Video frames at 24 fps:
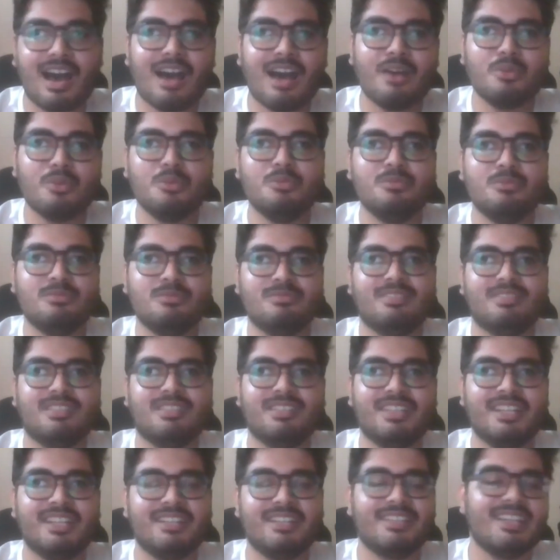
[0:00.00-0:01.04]
How
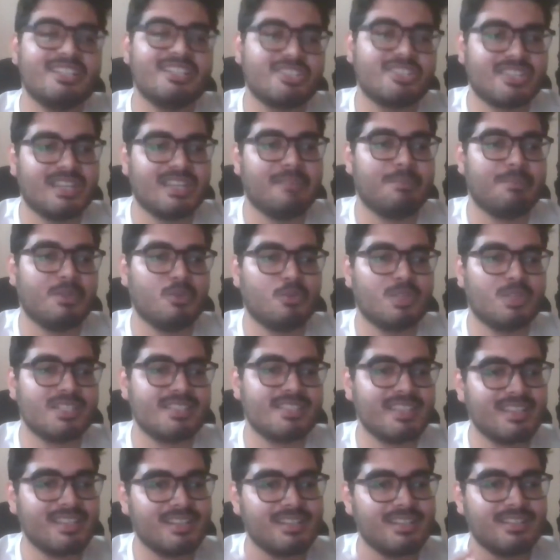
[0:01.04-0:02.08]
did that shape you? Was
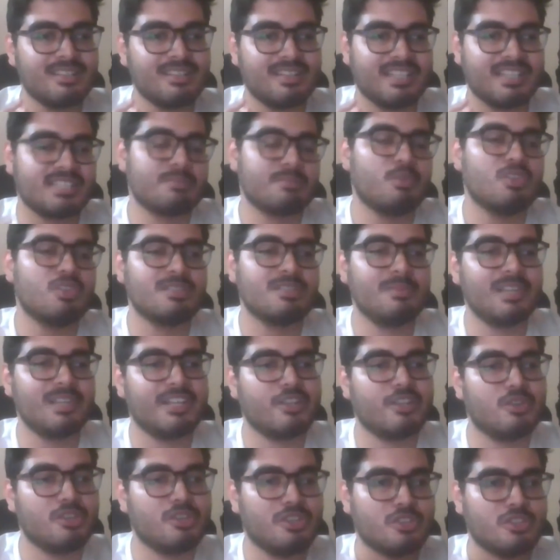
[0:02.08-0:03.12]
there a
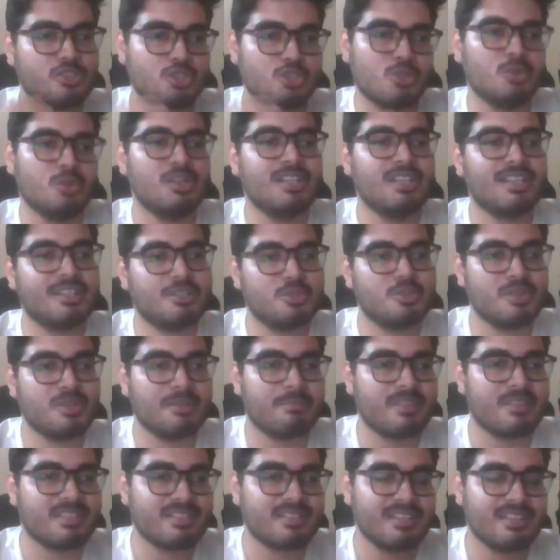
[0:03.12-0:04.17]
responsibility on your shoulder to
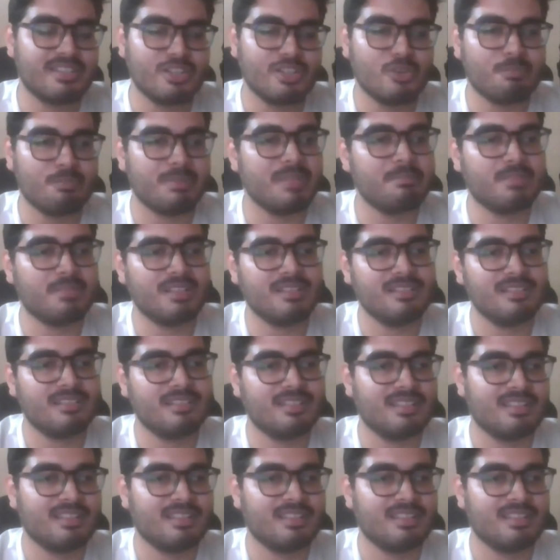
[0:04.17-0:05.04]
represent your people?